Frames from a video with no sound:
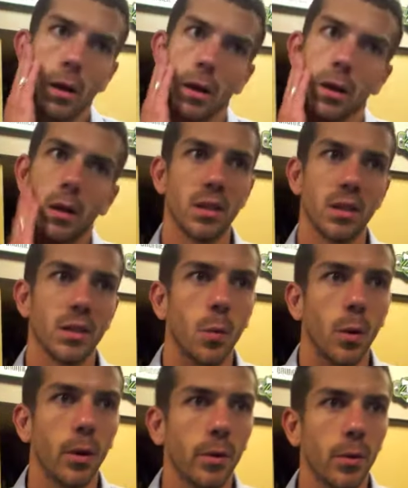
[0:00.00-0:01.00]
It's just
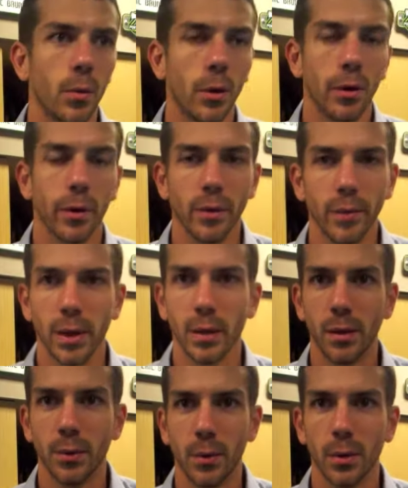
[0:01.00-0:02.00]
work rate,
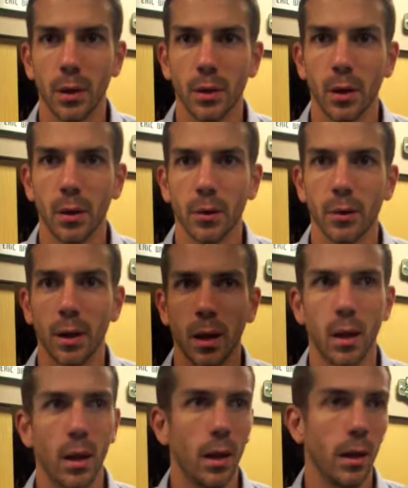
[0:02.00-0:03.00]
man. We worked harder than
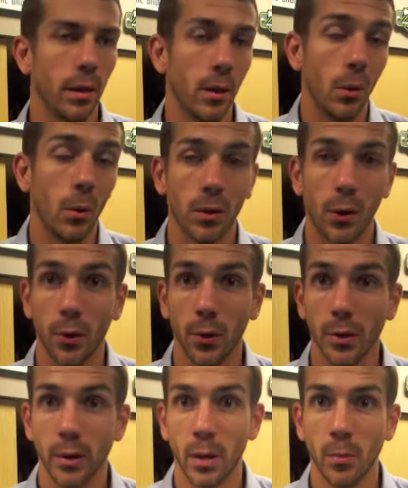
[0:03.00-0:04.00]
I thought. We worked harder
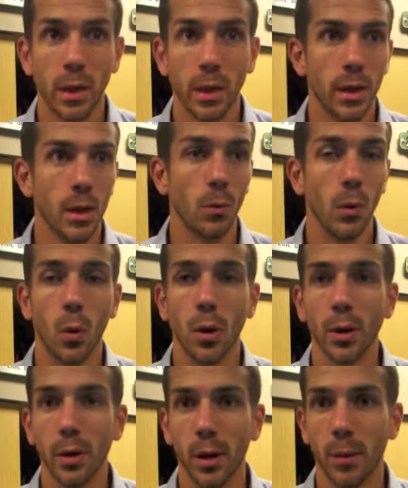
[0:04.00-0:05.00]
than them. We
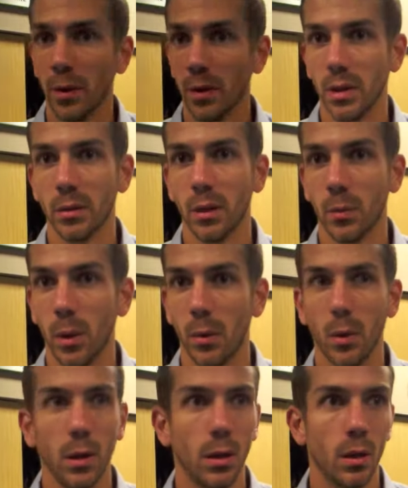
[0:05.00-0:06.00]
wanted it. I mean, it seemed like
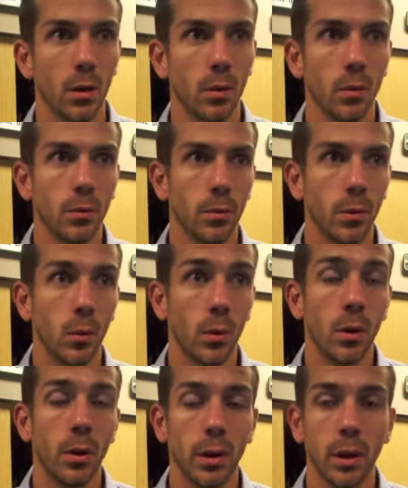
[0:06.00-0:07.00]
maybe, you know, we
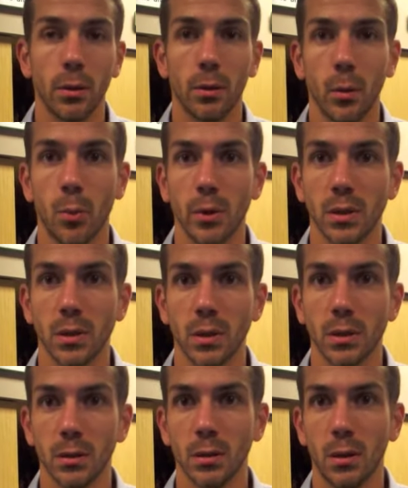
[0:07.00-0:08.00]
wanted to get the points,
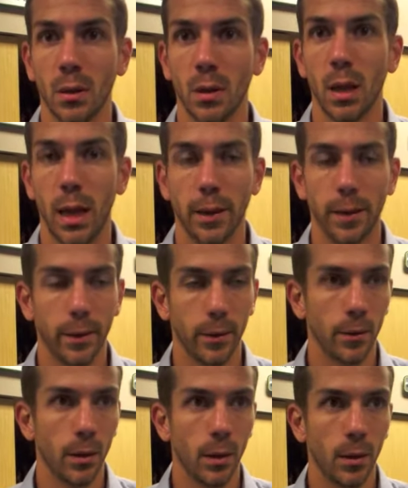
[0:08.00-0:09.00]
you know, a lot,
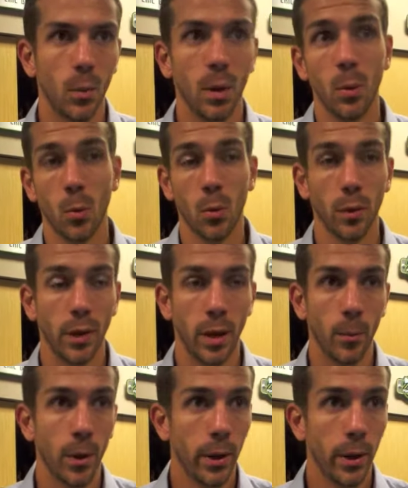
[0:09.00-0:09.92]
or really, maybe more than them.